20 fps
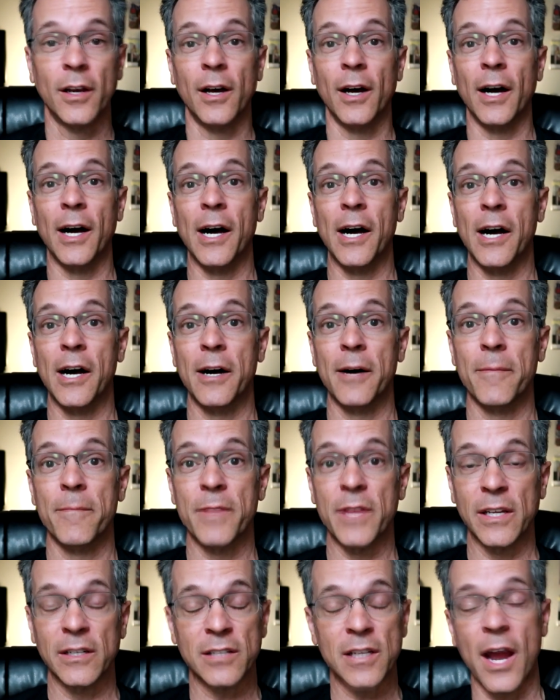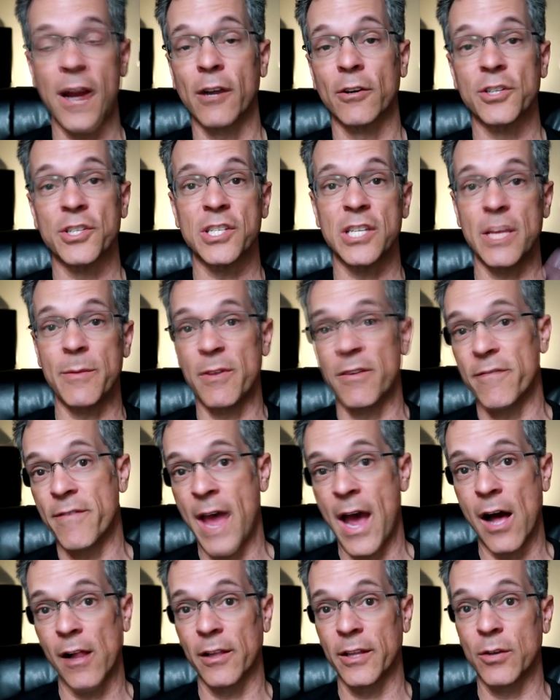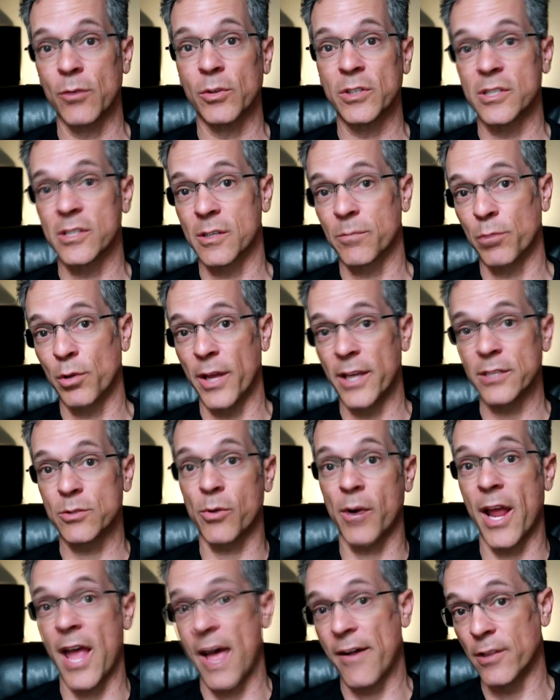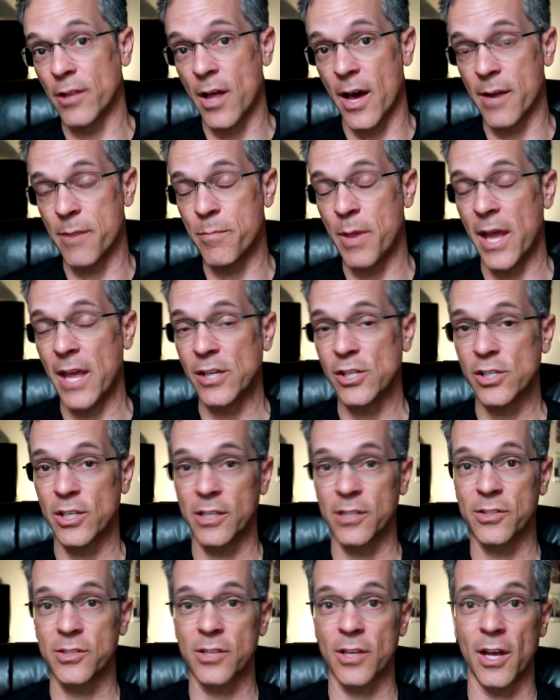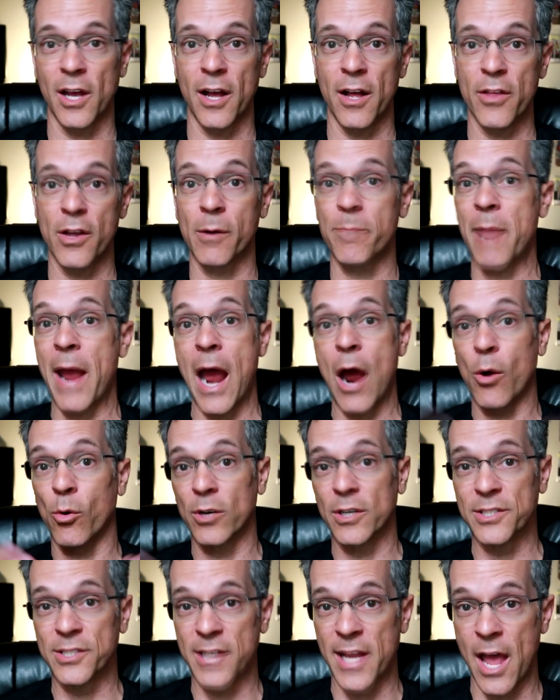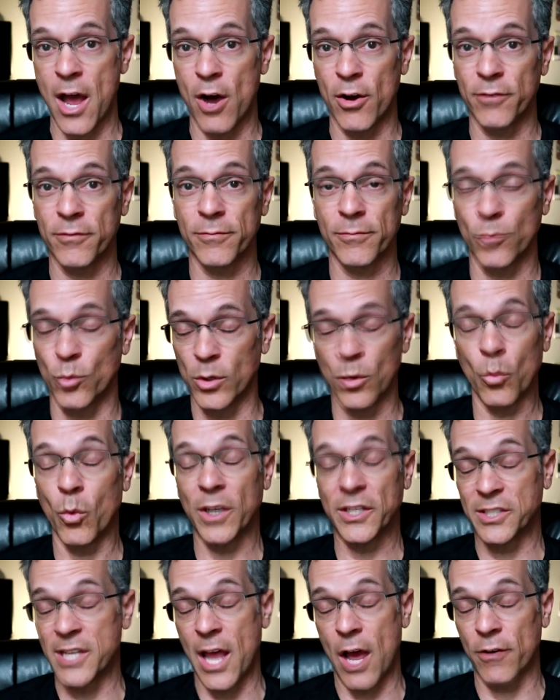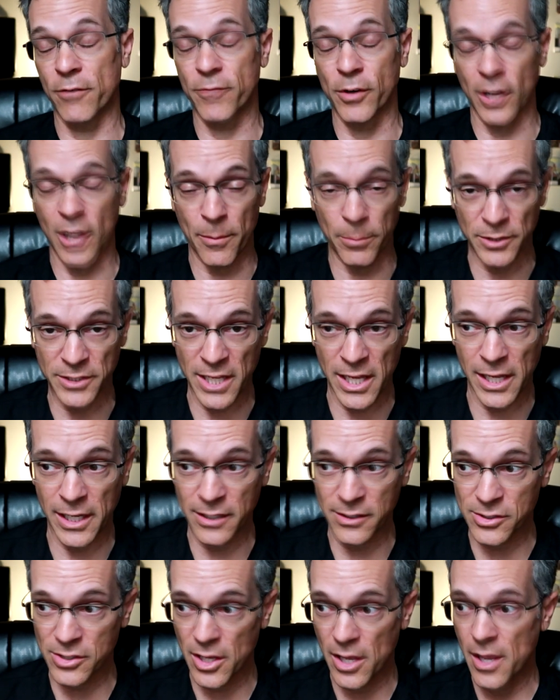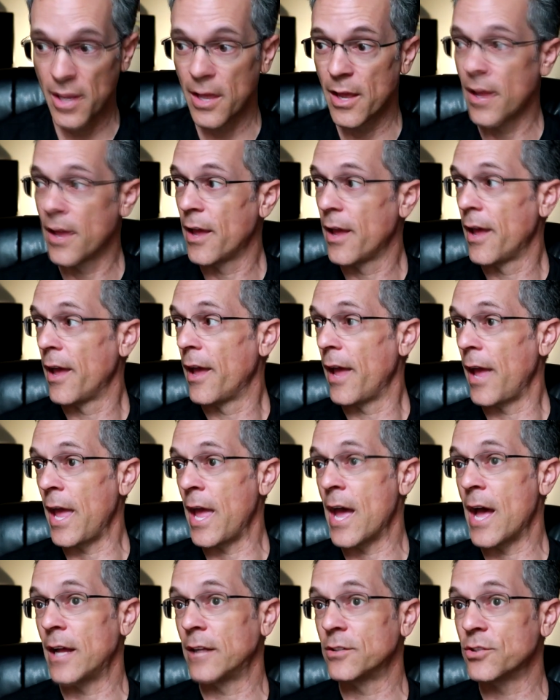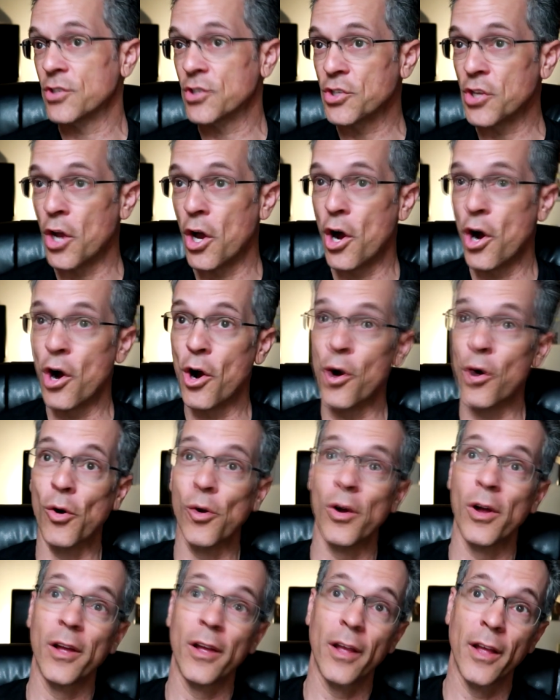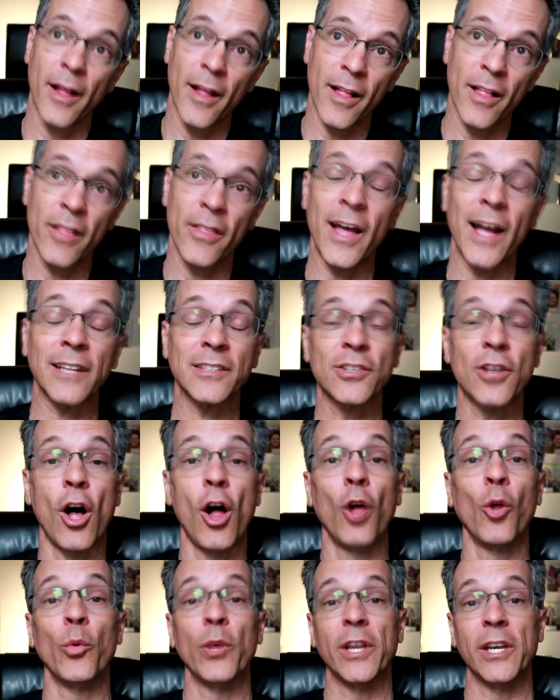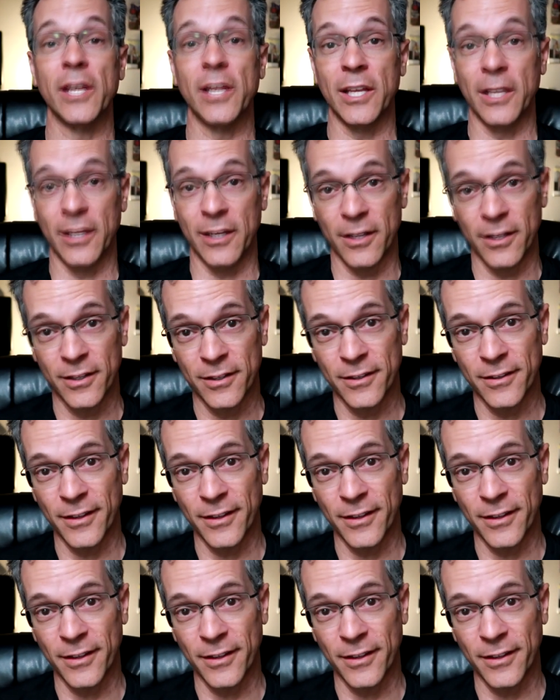The entire Simi Valley, which is a place where I have a lot of patients, their power is down, was down for a couple days. And so that's all we need.